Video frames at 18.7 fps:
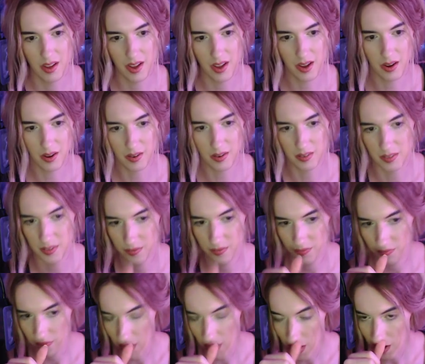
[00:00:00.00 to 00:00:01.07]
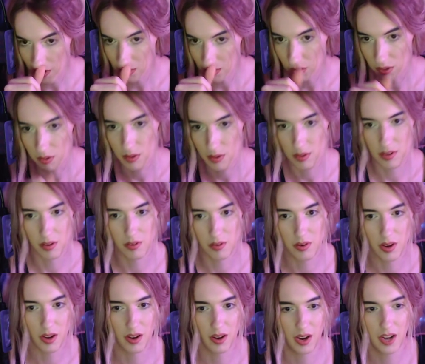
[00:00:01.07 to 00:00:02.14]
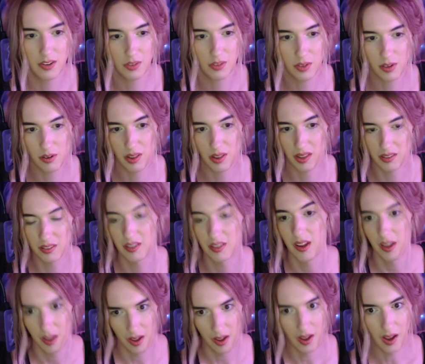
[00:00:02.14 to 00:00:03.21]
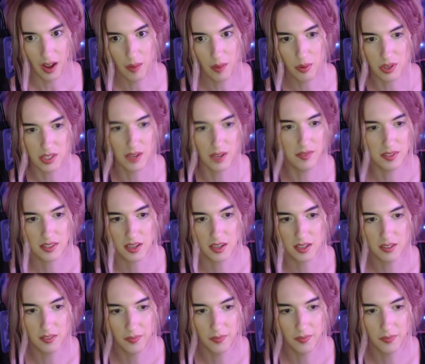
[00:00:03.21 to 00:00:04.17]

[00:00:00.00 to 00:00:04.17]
And I totally agree with you. Yeah, I totally agree. That's a point to emphasize.